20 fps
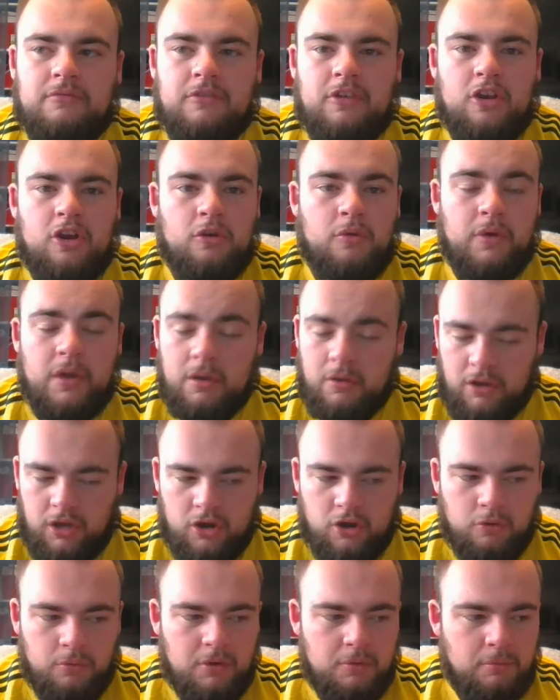
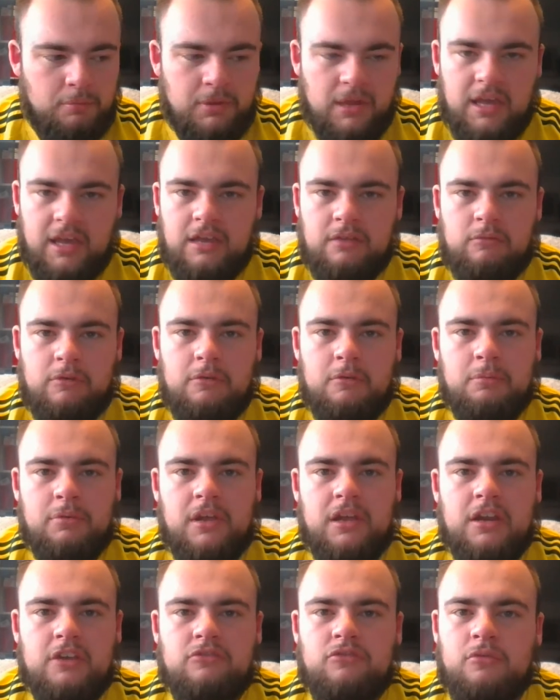We were
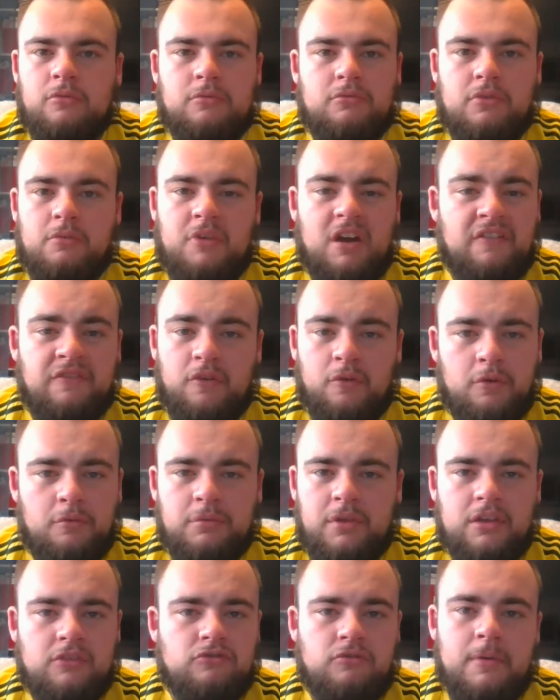playing
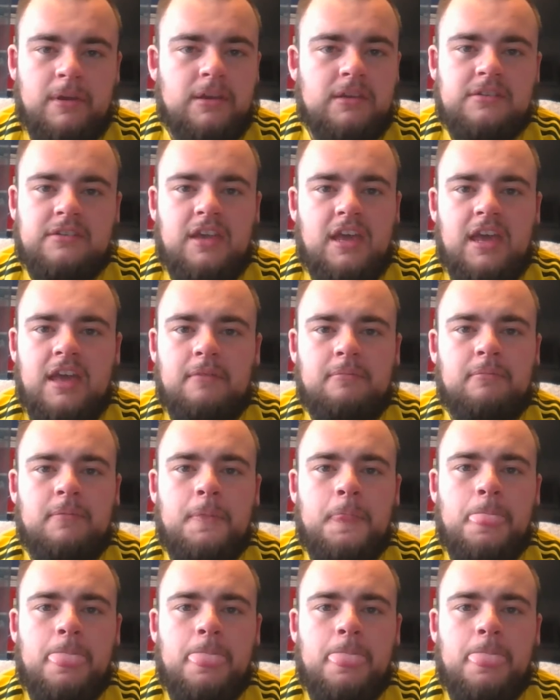a tremendous game.